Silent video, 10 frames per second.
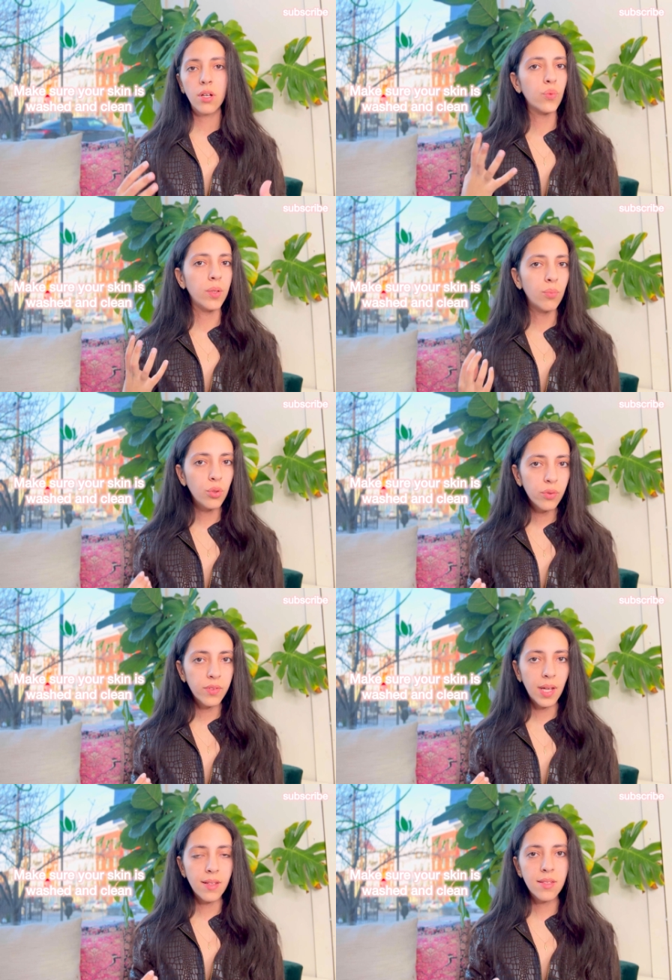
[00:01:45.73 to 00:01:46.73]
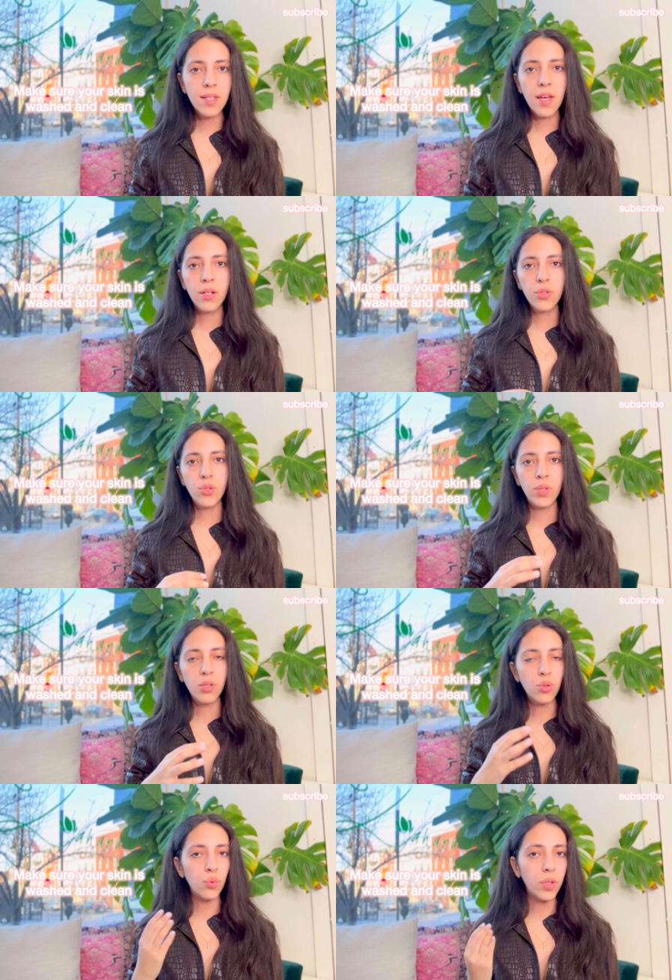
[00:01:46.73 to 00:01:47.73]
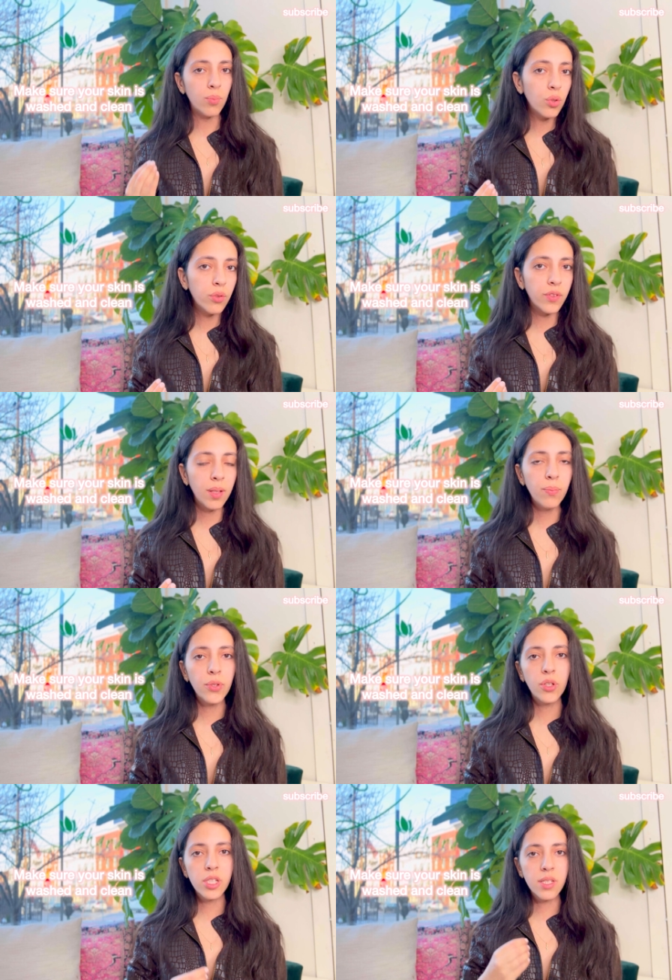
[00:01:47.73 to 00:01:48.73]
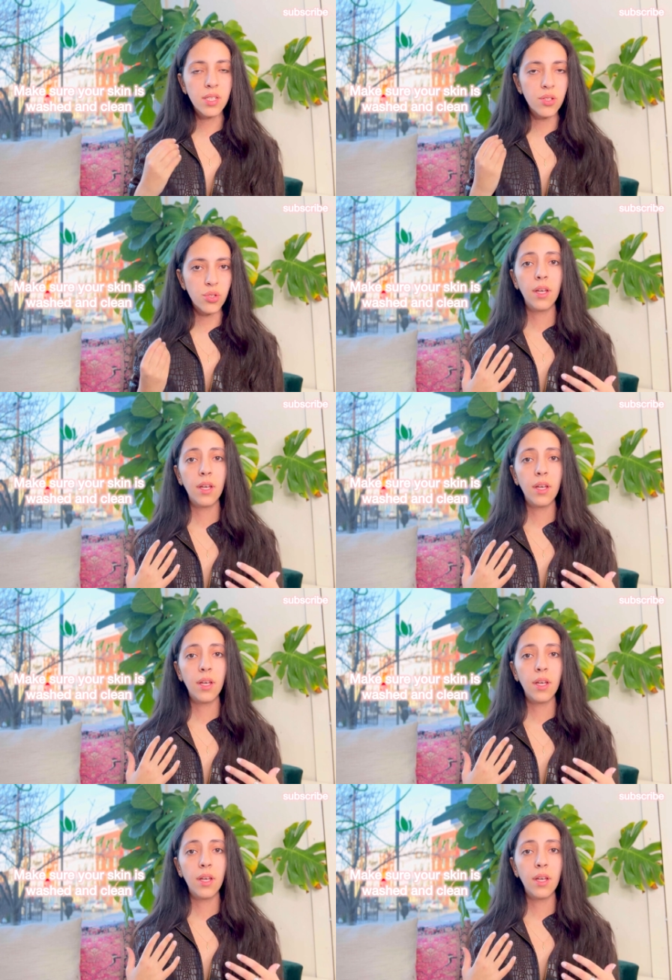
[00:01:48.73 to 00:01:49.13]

Remove dead cells, you need to remove impurities